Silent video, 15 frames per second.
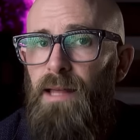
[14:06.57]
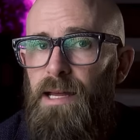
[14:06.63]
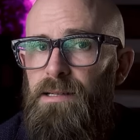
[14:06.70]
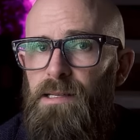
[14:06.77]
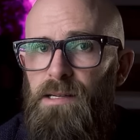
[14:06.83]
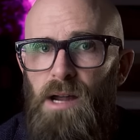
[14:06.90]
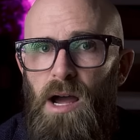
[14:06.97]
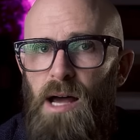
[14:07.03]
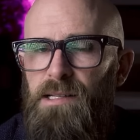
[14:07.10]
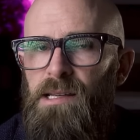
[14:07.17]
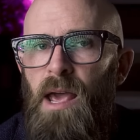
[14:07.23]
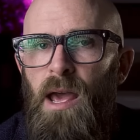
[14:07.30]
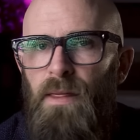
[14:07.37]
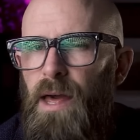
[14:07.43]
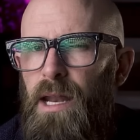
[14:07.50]
then stars,
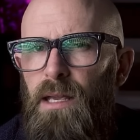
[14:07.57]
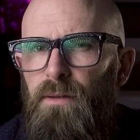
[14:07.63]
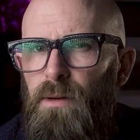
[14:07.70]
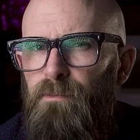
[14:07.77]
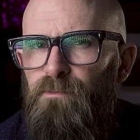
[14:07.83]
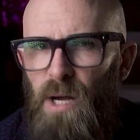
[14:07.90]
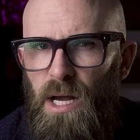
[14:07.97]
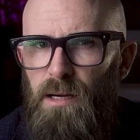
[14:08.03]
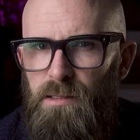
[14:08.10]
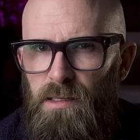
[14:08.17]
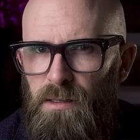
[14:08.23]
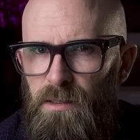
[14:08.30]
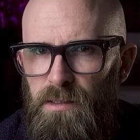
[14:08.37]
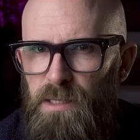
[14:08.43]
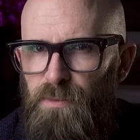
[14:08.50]
then even
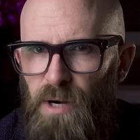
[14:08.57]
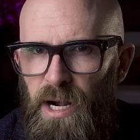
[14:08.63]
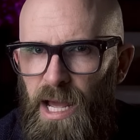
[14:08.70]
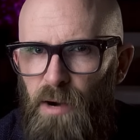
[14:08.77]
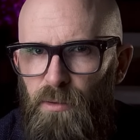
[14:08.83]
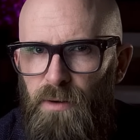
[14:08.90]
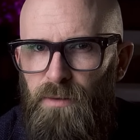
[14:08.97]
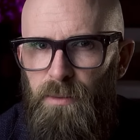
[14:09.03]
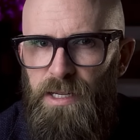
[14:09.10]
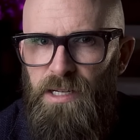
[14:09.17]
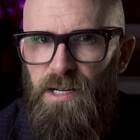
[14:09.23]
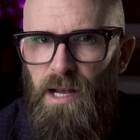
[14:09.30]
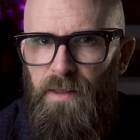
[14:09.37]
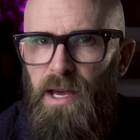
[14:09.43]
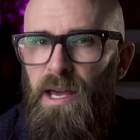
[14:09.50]
particles spread outward from
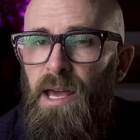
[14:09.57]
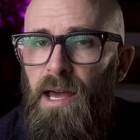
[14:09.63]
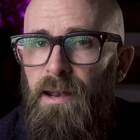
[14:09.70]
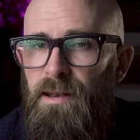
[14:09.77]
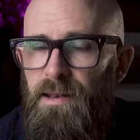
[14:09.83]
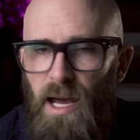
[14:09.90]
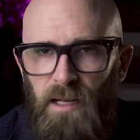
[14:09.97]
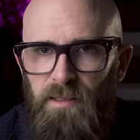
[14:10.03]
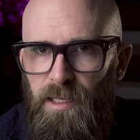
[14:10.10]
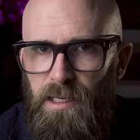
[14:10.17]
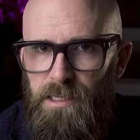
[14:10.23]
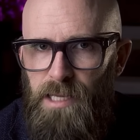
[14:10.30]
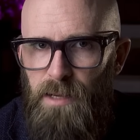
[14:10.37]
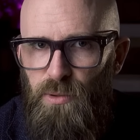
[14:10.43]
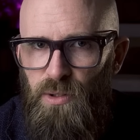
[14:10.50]
each other, nothing
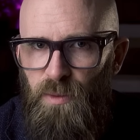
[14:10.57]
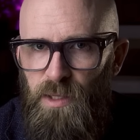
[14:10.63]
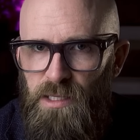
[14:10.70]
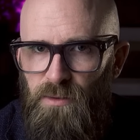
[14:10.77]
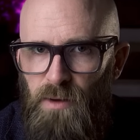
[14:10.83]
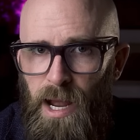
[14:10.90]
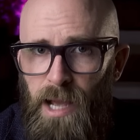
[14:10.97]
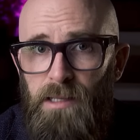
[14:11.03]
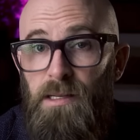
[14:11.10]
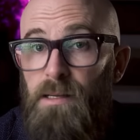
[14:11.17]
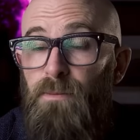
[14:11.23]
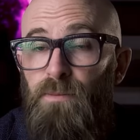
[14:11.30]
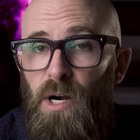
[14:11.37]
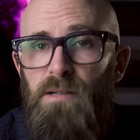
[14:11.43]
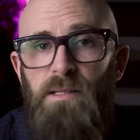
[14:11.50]
is able to interact,
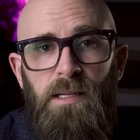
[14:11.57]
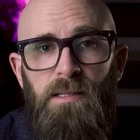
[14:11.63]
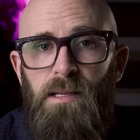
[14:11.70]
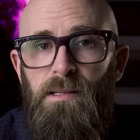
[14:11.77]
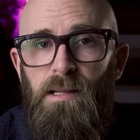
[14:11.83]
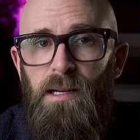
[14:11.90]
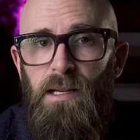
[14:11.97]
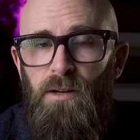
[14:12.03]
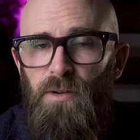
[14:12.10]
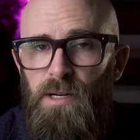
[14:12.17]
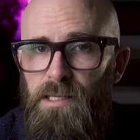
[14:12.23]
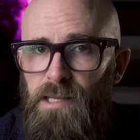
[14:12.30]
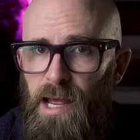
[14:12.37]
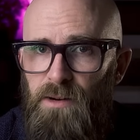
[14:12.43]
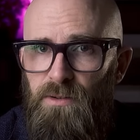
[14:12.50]
and processes that
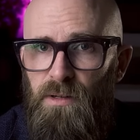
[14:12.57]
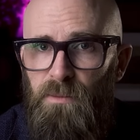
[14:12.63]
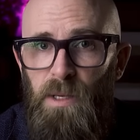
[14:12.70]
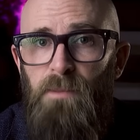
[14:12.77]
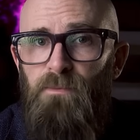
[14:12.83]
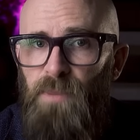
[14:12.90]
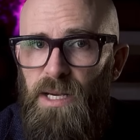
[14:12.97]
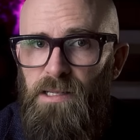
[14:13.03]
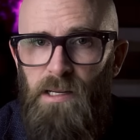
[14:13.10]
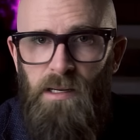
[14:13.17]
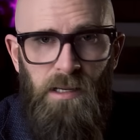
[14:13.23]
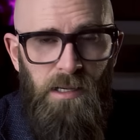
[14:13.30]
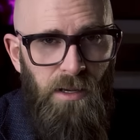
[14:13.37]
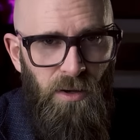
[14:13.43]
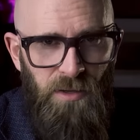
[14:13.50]
increase entropy,
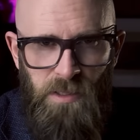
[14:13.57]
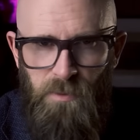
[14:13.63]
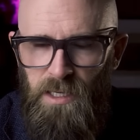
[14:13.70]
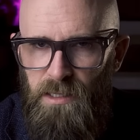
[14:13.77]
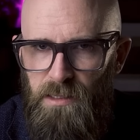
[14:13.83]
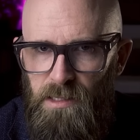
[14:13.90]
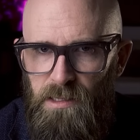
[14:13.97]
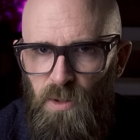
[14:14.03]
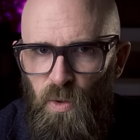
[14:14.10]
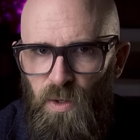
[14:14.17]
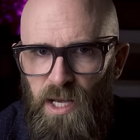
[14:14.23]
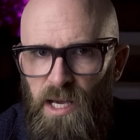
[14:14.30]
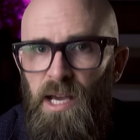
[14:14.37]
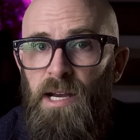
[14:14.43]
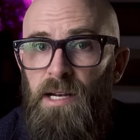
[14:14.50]
basically cosmic
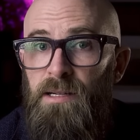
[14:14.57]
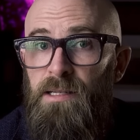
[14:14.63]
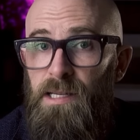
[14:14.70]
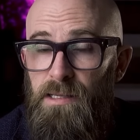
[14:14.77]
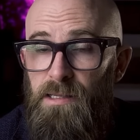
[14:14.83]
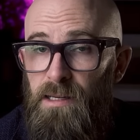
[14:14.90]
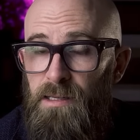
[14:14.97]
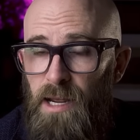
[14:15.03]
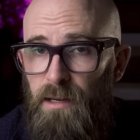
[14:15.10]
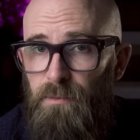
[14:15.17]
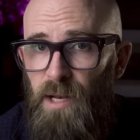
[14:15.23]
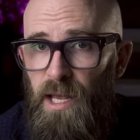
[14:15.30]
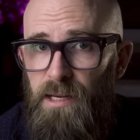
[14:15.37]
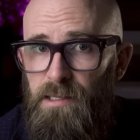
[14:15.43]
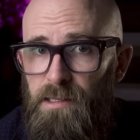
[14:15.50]
disorder, cease to take
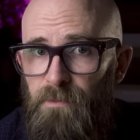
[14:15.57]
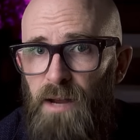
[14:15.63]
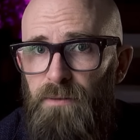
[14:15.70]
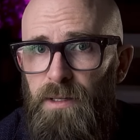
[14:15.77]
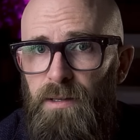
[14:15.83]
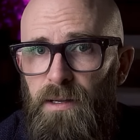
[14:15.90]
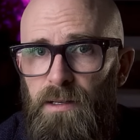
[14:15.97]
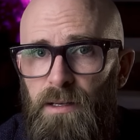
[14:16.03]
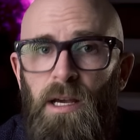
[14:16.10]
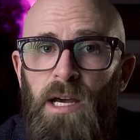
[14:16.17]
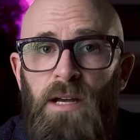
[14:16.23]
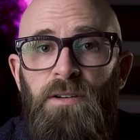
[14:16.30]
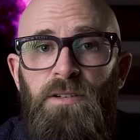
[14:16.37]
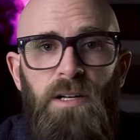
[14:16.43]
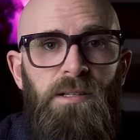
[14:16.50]
place. Everything
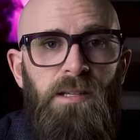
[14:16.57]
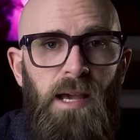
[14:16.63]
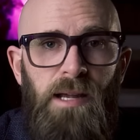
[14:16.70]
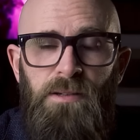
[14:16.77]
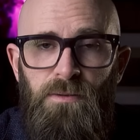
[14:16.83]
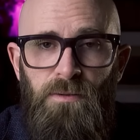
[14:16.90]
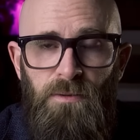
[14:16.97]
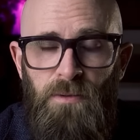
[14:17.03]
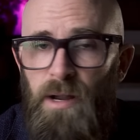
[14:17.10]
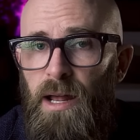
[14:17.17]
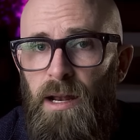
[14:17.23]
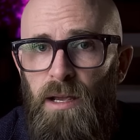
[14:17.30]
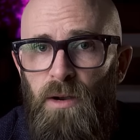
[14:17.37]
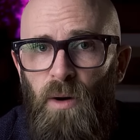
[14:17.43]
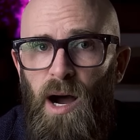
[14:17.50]
just gets
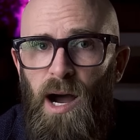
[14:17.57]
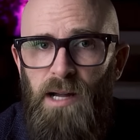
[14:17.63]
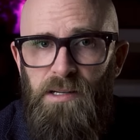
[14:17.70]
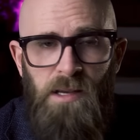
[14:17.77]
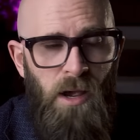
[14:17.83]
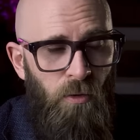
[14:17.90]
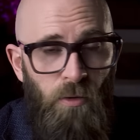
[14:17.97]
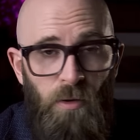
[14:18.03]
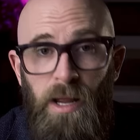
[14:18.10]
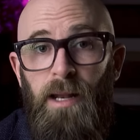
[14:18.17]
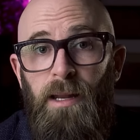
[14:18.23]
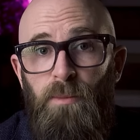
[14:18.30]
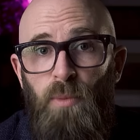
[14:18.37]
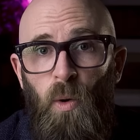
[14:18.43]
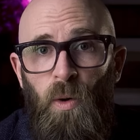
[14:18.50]
really quiet,
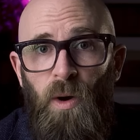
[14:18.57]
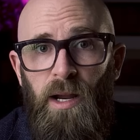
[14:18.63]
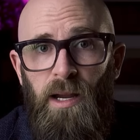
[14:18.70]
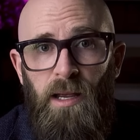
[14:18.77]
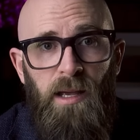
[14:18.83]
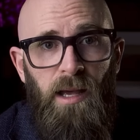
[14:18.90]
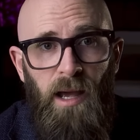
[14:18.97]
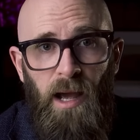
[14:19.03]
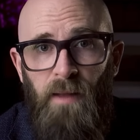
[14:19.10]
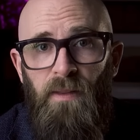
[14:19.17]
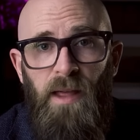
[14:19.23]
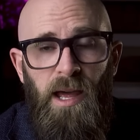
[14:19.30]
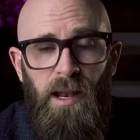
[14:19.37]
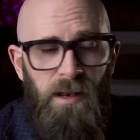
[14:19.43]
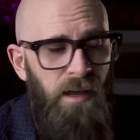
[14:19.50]
really boring, and
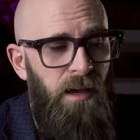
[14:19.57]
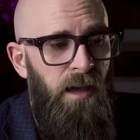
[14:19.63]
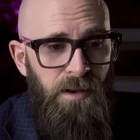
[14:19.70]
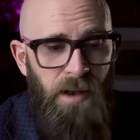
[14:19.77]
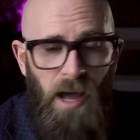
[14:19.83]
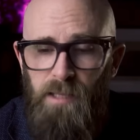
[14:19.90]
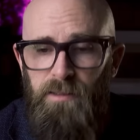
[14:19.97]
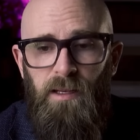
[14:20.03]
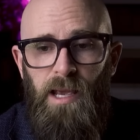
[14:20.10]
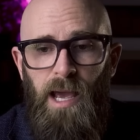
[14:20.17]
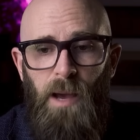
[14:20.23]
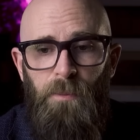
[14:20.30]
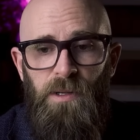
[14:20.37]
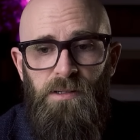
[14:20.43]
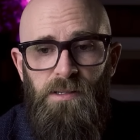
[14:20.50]
then nothing
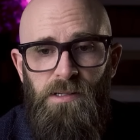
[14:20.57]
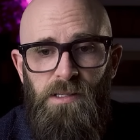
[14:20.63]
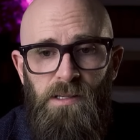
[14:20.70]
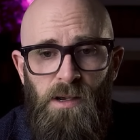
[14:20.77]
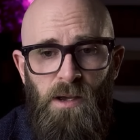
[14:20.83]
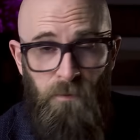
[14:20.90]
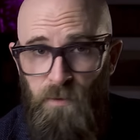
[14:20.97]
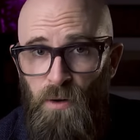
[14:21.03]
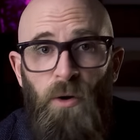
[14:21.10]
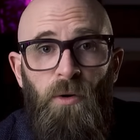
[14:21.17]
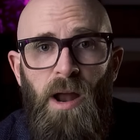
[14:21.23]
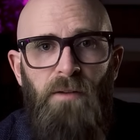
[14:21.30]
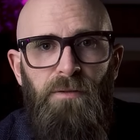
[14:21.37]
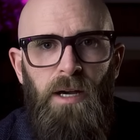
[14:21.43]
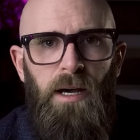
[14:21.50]
happens
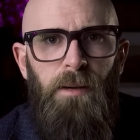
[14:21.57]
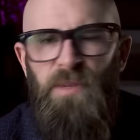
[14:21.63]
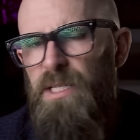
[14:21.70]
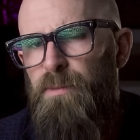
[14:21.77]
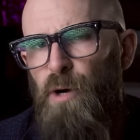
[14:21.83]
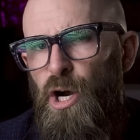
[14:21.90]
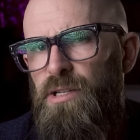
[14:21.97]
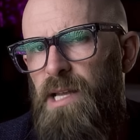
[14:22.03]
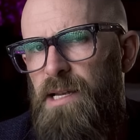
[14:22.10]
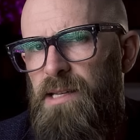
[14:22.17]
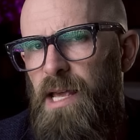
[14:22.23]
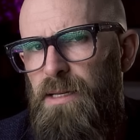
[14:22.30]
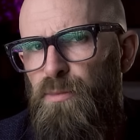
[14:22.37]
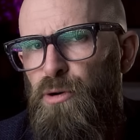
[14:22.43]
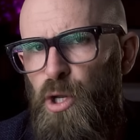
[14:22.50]
forever. This process
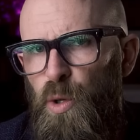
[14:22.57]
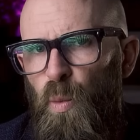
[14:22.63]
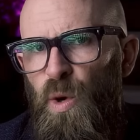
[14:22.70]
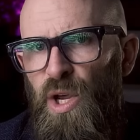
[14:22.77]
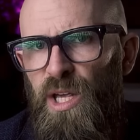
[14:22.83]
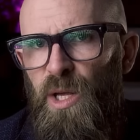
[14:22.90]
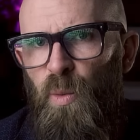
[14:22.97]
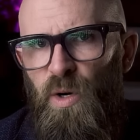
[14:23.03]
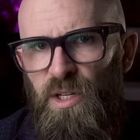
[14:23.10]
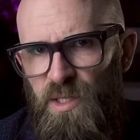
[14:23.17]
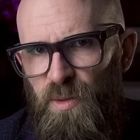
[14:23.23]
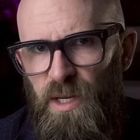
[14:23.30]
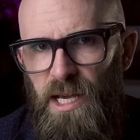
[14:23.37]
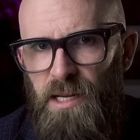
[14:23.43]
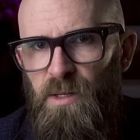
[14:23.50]
gets pretty weird
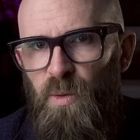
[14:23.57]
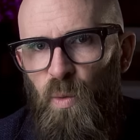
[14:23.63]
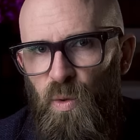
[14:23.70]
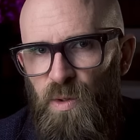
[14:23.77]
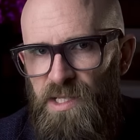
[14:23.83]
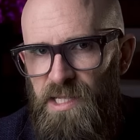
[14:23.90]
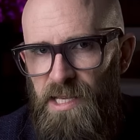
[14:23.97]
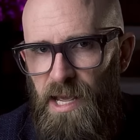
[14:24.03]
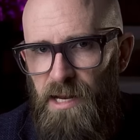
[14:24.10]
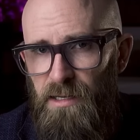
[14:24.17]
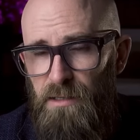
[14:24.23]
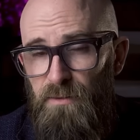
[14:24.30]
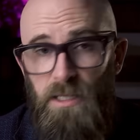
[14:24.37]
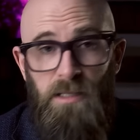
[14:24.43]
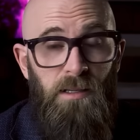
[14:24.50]
once we get towards the
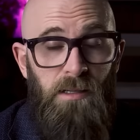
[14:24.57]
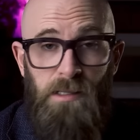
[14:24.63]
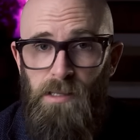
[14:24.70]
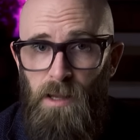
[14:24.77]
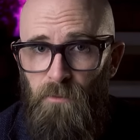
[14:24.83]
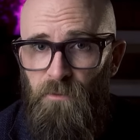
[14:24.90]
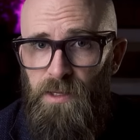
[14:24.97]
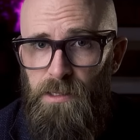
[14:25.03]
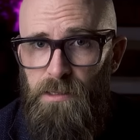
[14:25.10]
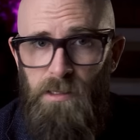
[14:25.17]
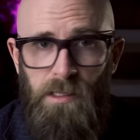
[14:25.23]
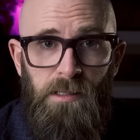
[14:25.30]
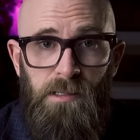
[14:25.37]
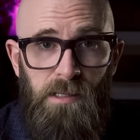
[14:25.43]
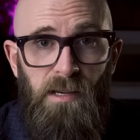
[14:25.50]
end of it, and some
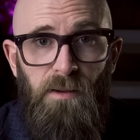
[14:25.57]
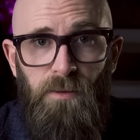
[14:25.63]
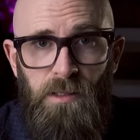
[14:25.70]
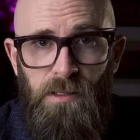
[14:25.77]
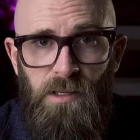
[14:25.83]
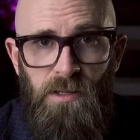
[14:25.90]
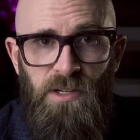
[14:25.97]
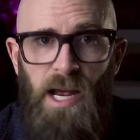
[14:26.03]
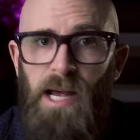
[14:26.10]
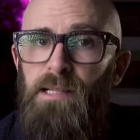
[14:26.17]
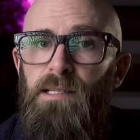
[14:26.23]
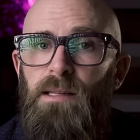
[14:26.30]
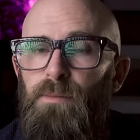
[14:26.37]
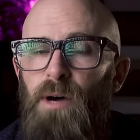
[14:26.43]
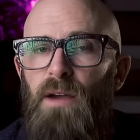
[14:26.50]
physicists even
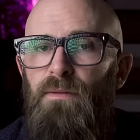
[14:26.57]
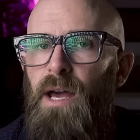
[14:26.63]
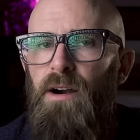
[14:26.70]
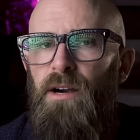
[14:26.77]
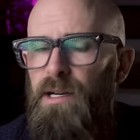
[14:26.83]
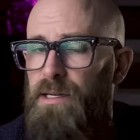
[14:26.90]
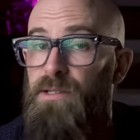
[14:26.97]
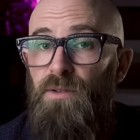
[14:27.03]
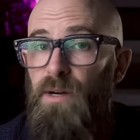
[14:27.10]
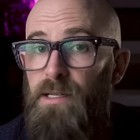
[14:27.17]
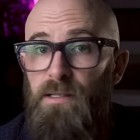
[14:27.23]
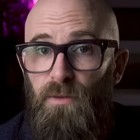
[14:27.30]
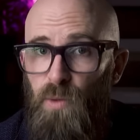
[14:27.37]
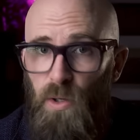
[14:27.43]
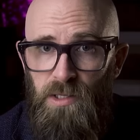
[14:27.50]
suggest that by various
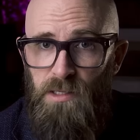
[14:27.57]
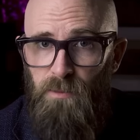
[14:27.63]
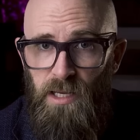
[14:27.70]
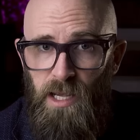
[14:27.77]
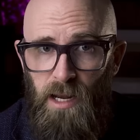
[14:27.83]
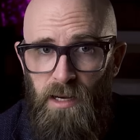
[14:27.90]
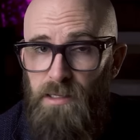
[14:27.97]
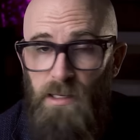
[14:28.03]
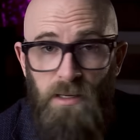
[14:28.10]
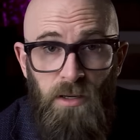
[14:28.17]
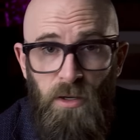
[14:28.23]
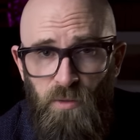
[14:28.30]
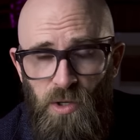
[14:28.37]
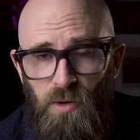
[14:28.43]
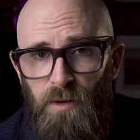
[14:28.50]
tricks of quantum mechanics, a
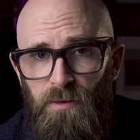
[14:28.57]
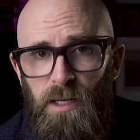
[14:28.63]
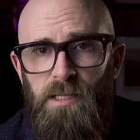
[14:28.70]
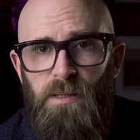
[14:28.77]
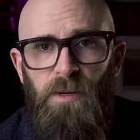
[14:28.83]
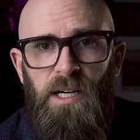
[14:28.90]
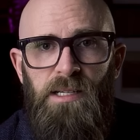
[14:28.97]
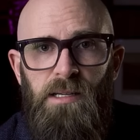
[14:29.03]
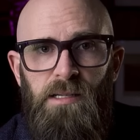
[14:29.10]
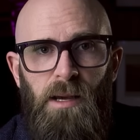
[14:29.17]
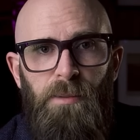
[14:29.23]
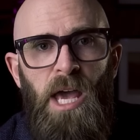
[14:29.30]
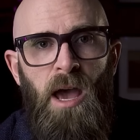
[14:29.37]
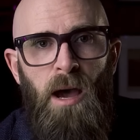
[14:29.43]
new universe might end up